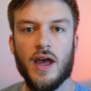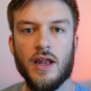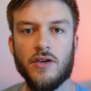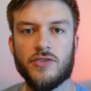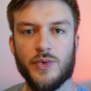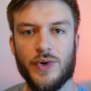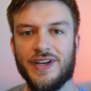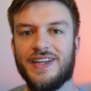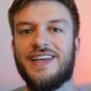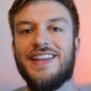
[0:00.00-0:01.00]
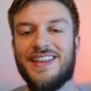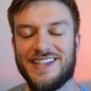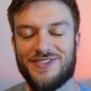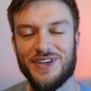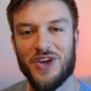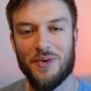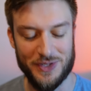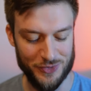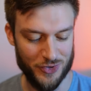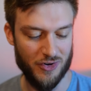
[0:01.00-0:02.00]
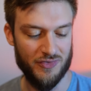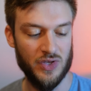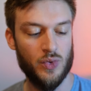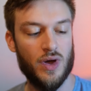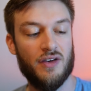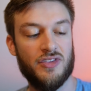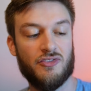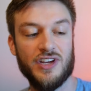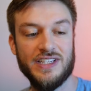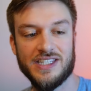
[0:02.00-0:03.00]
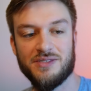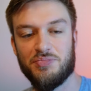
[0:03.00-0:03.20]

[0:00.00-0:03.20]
Hello everyone, in this video I'll be doing a review of the Reese's